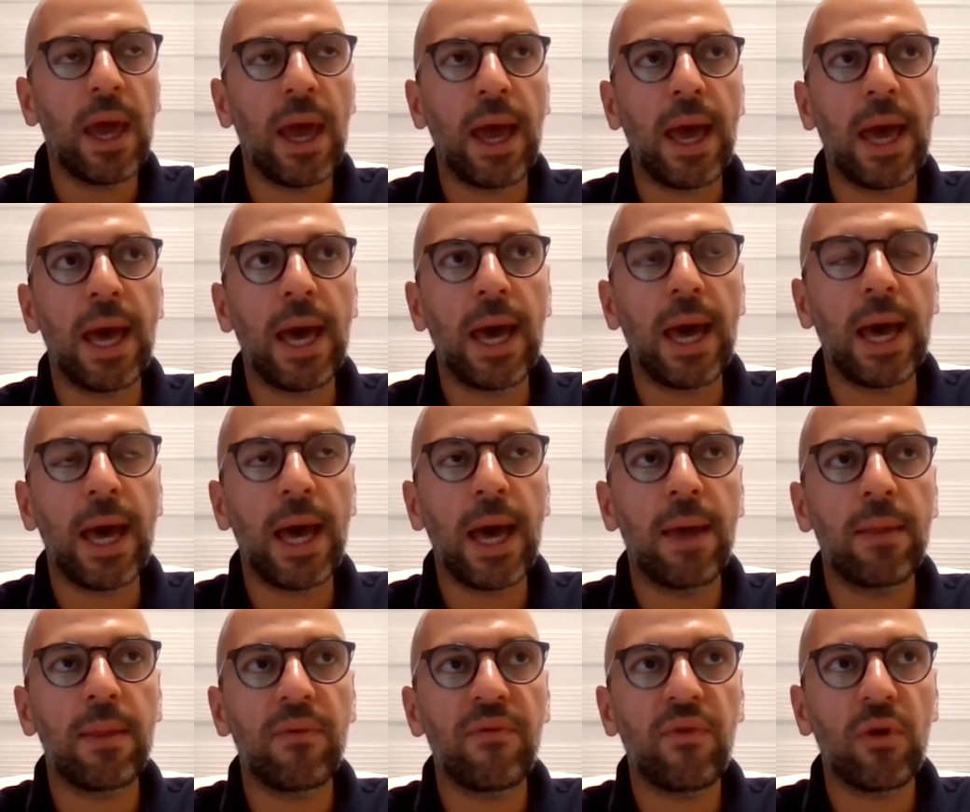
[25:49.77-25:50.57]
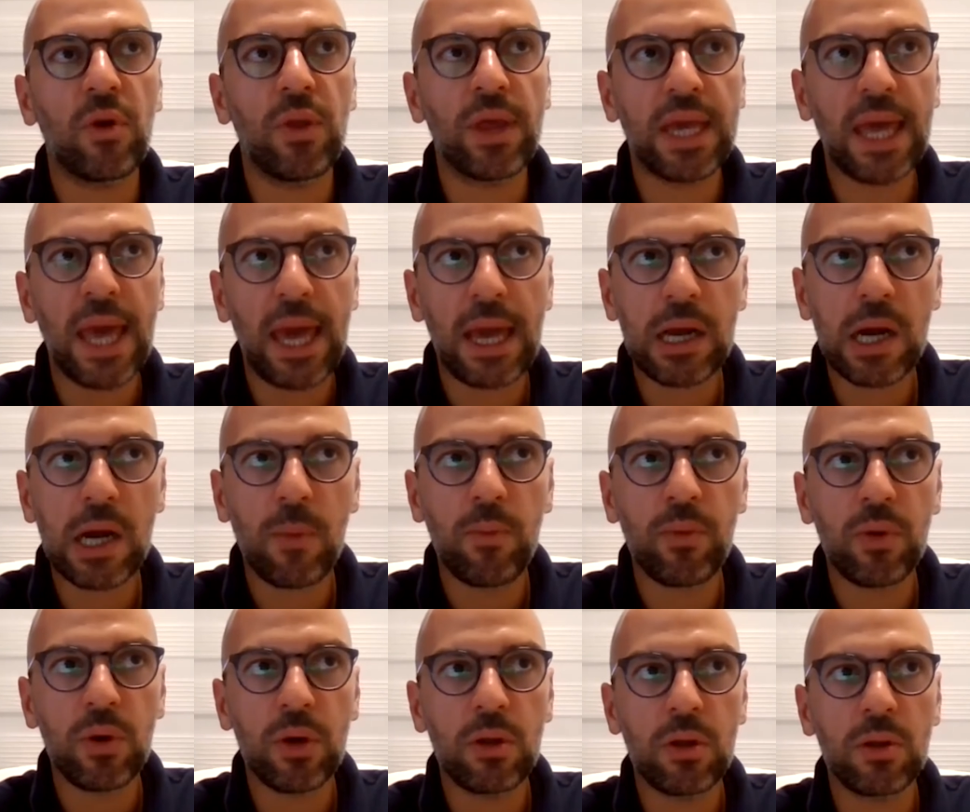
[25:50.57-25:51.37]
And for the gay
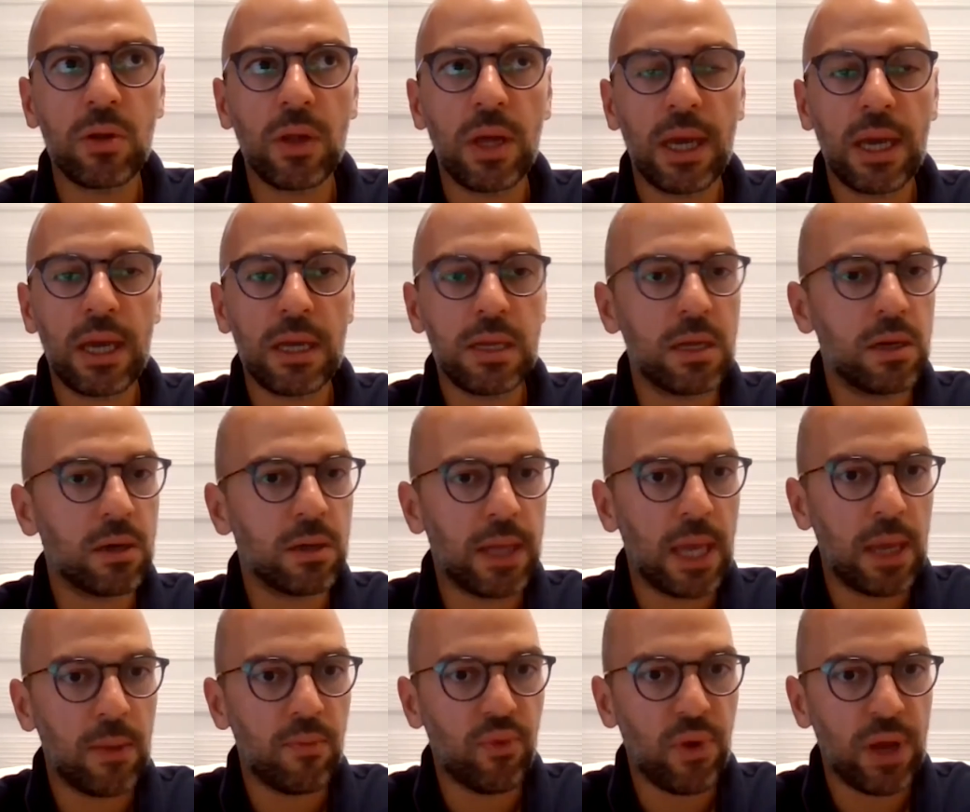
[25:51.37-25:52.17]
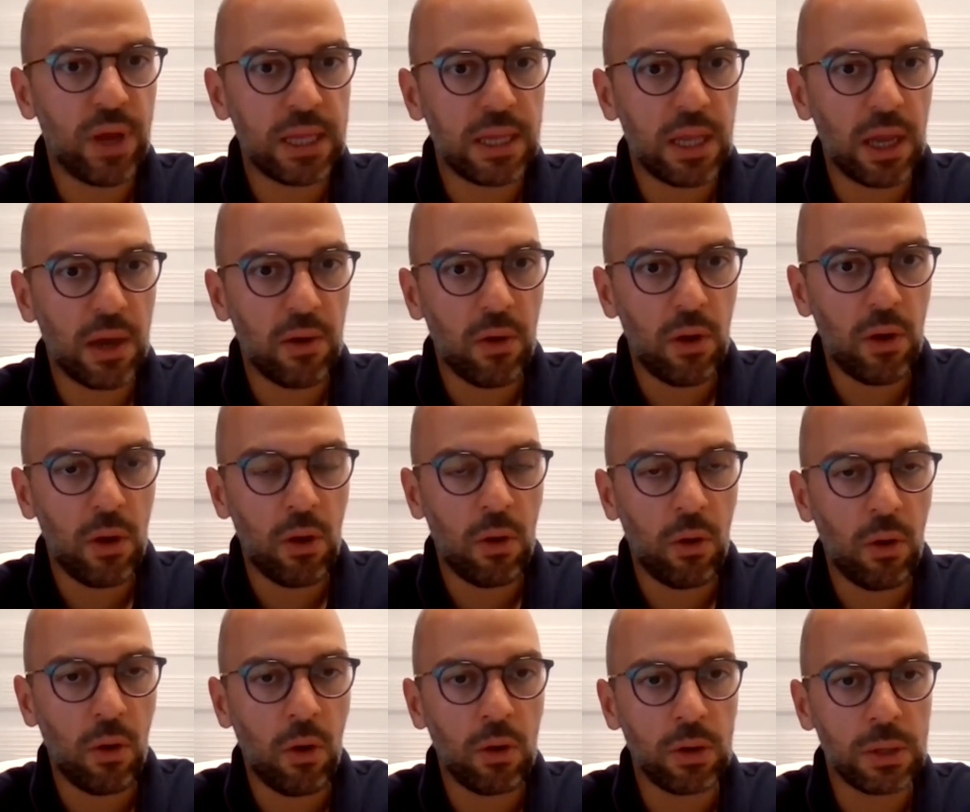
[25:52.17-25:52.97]
couple, either they bring
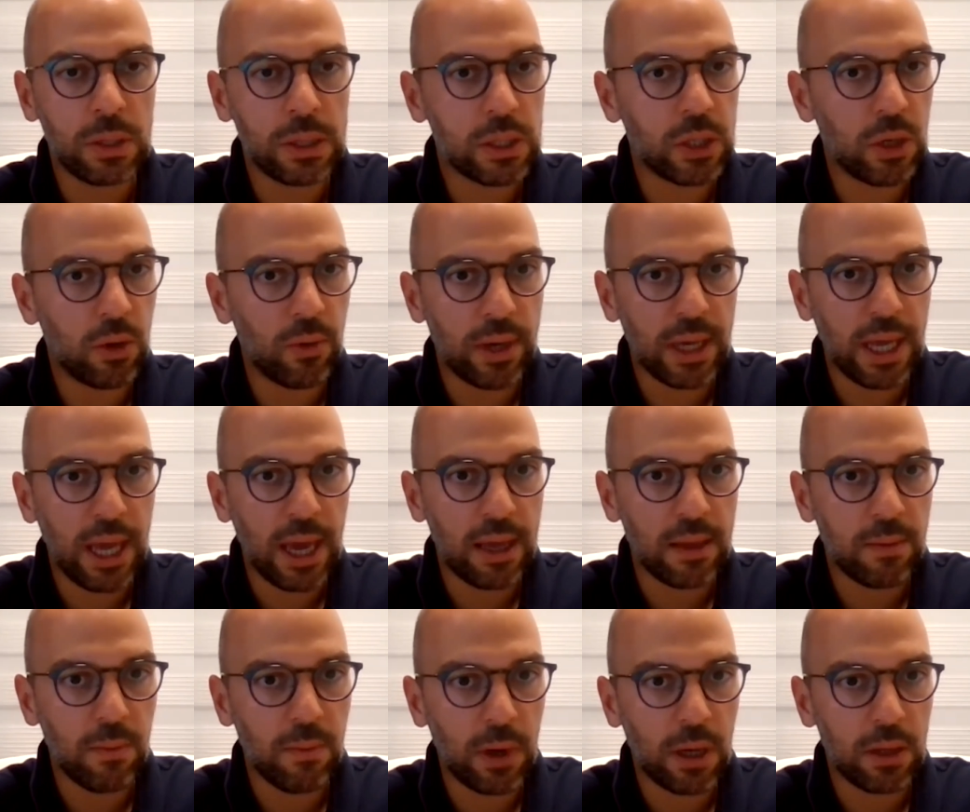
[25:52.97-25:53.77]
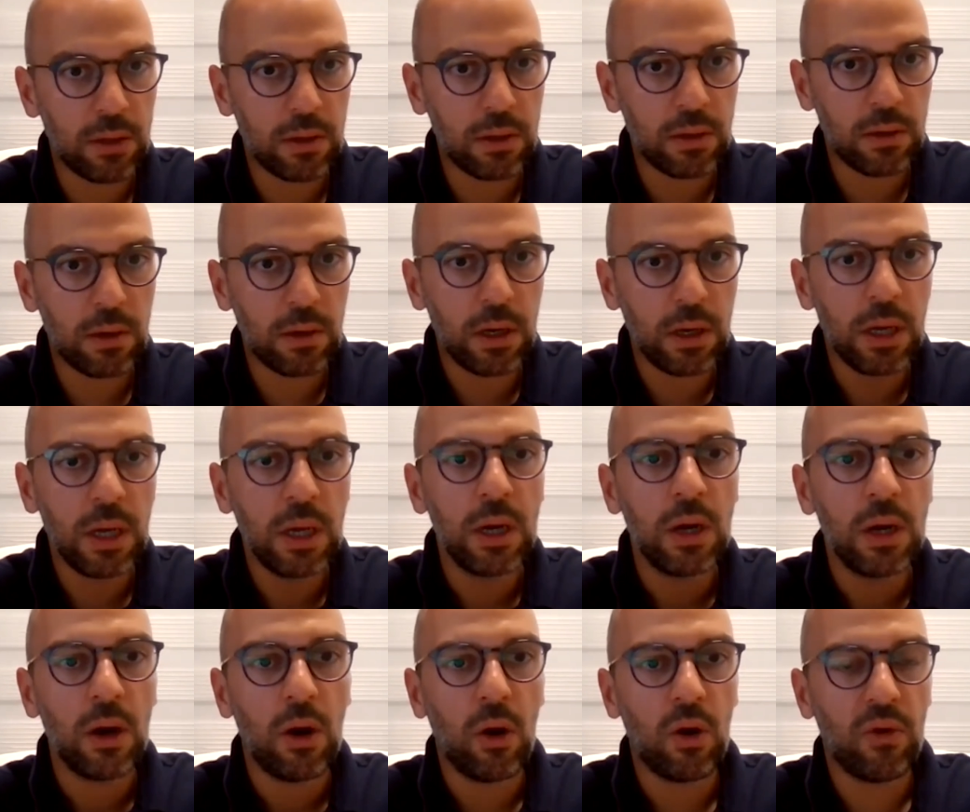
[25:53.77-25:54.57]
their own surrogate mother,
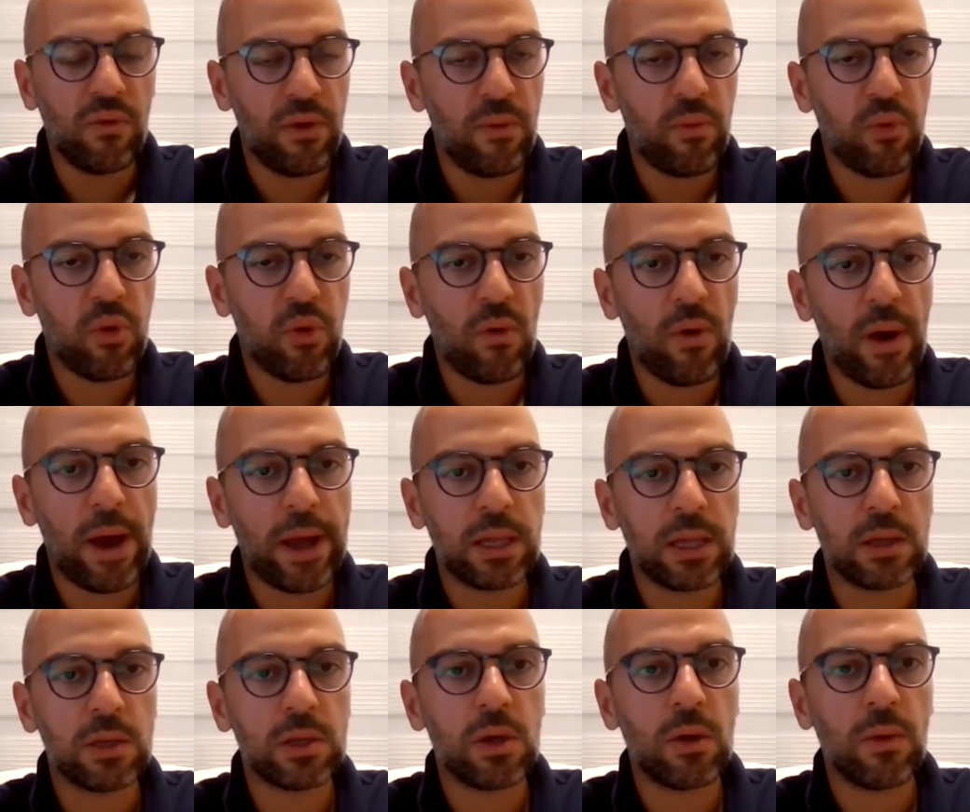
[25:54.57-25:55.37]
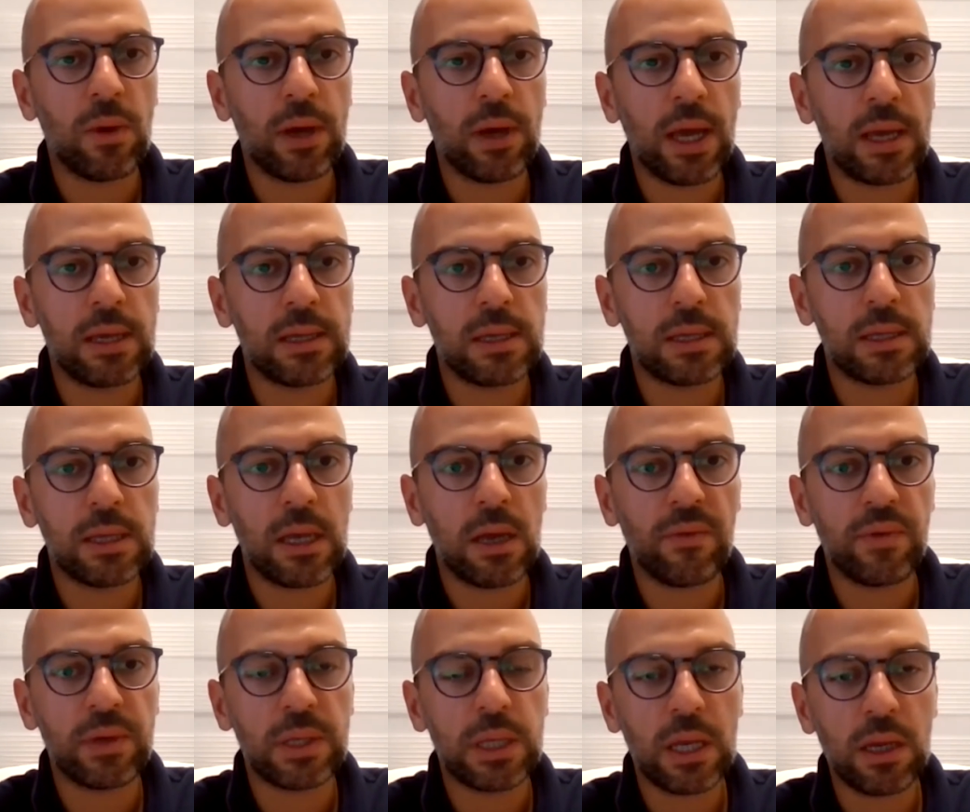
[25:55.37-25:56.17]
or we provide the surrogacy
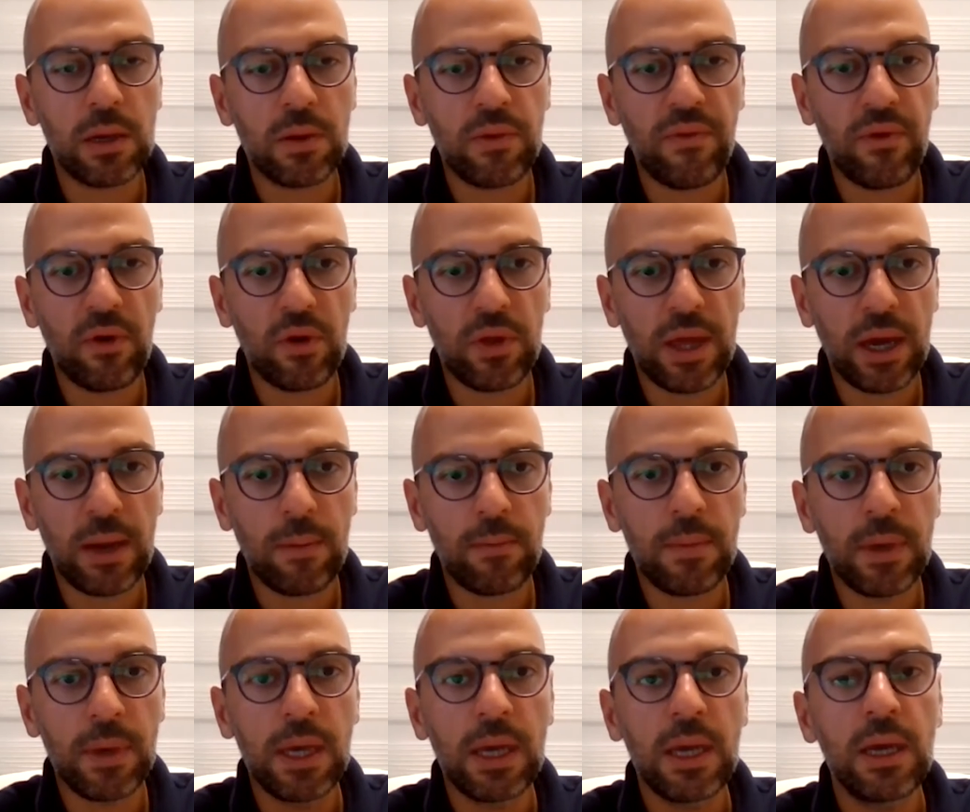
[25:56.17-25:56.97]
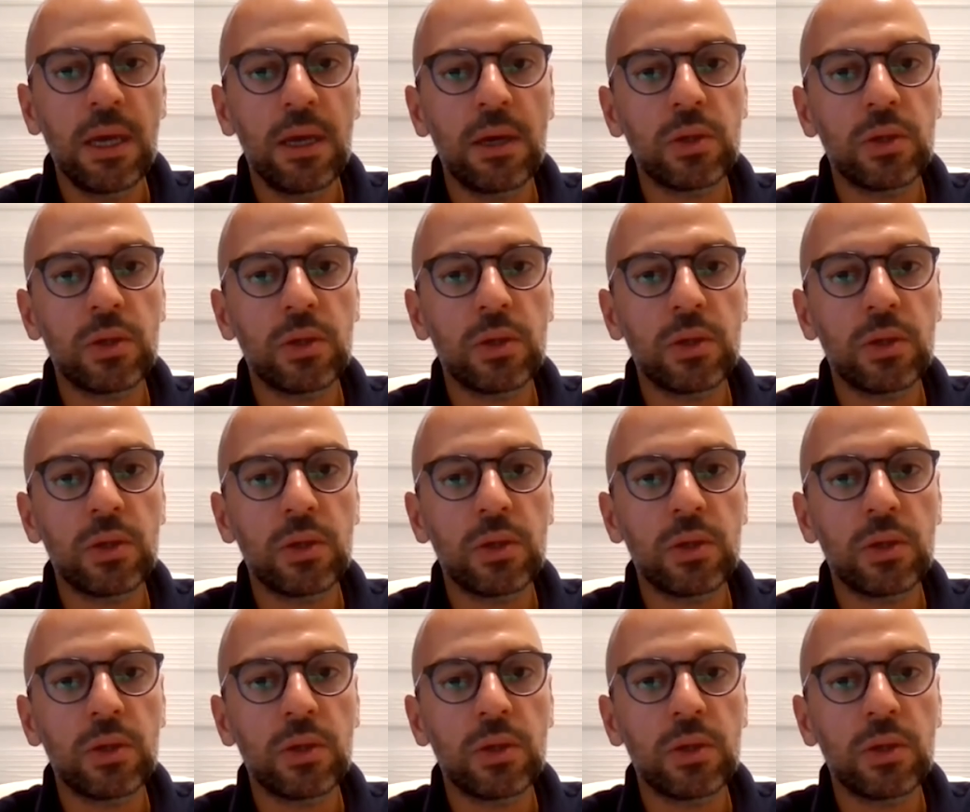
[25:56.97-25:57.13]
service here for them.